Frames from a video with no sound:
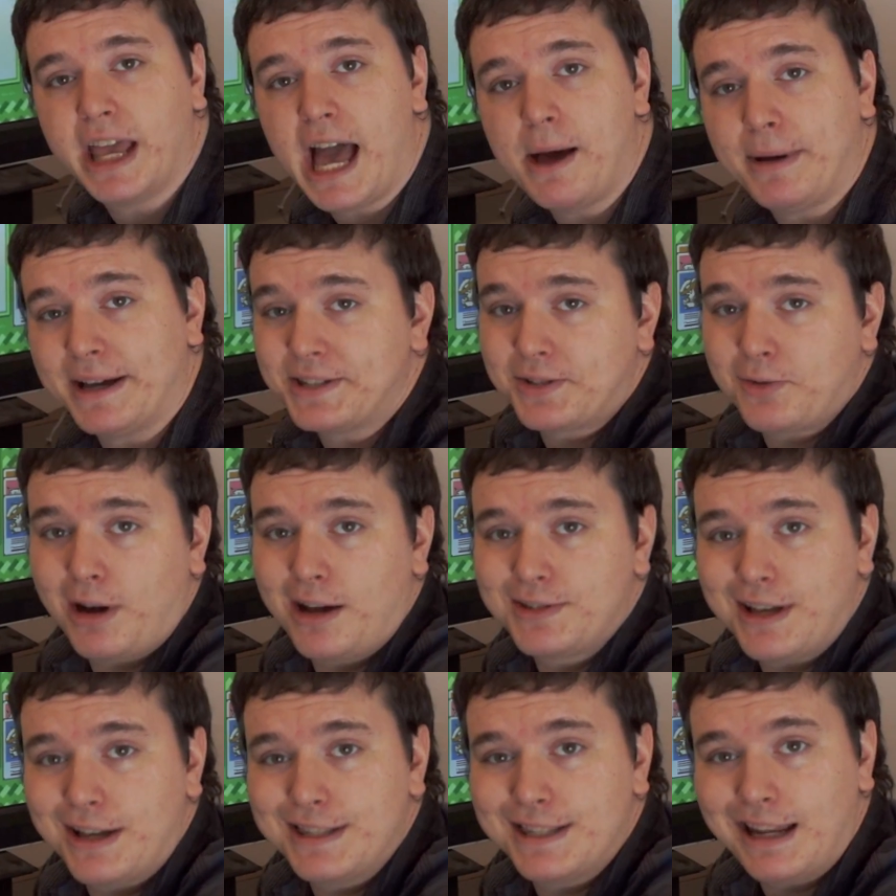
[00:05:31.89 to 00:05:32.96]
Yeah, my
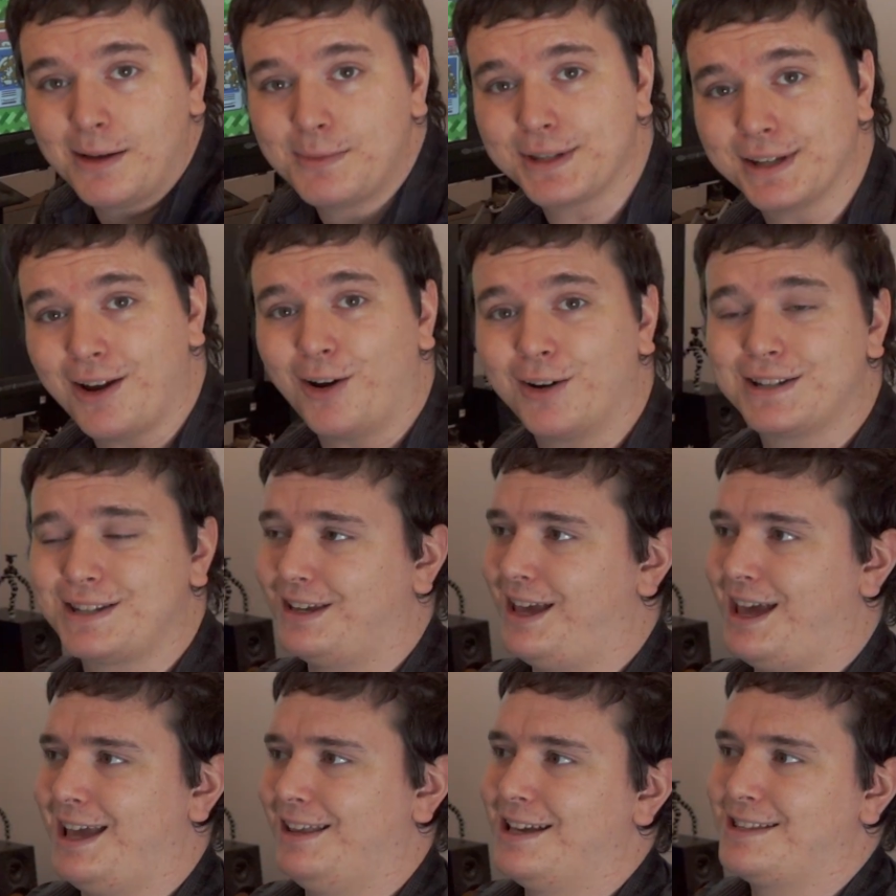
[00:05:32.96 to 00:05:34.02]
surround sound setup's an
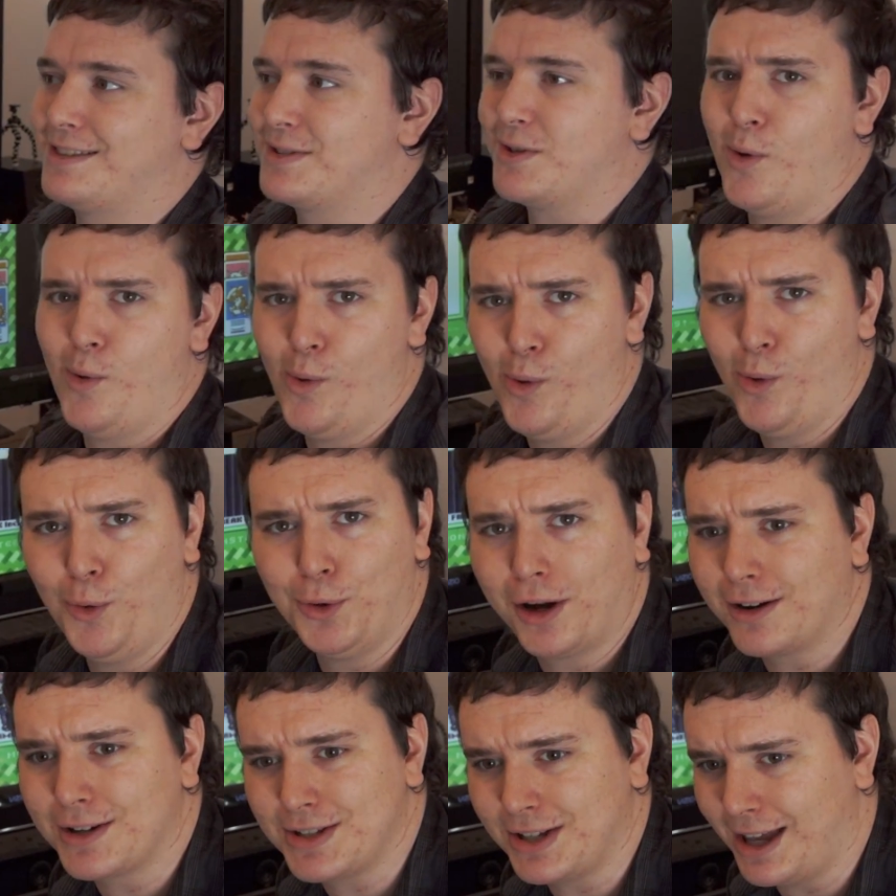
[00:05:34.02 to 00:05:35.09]
RCA, like this old
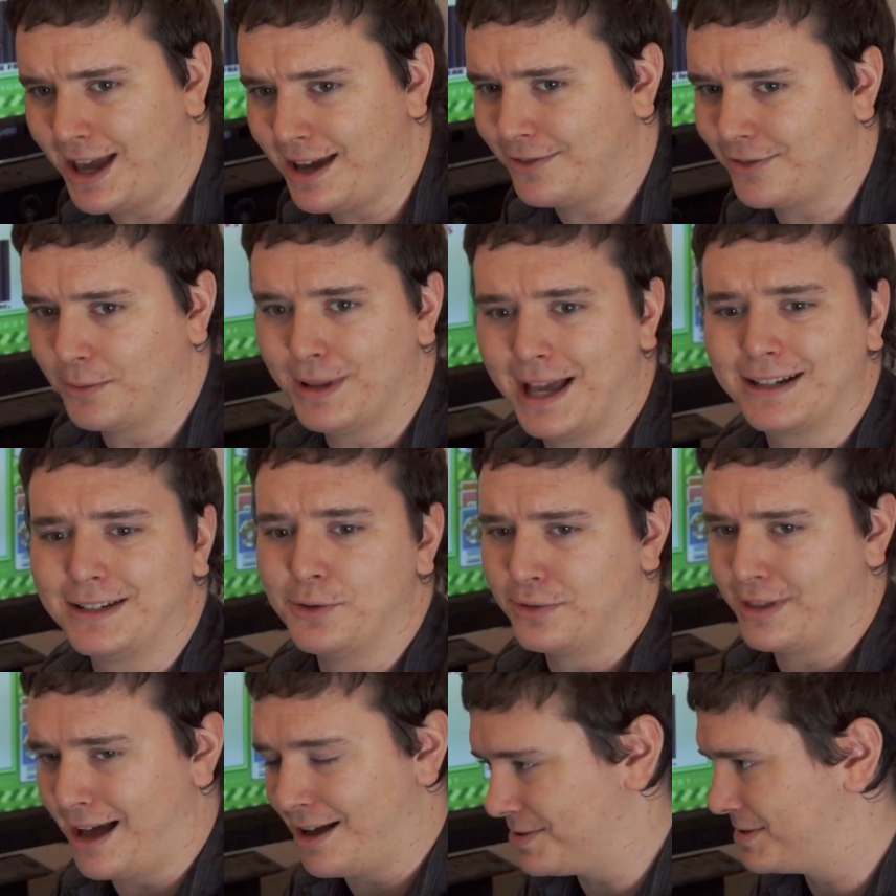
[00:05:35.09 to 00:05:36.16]
RCA from like
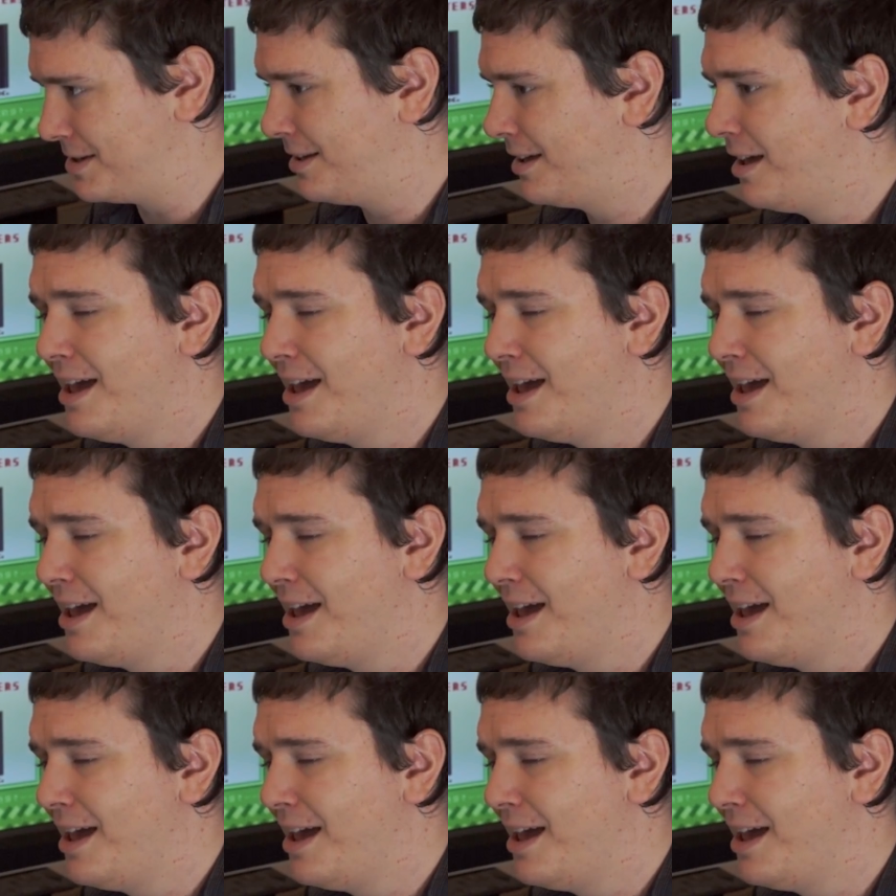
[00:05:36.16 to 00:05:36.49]
2000.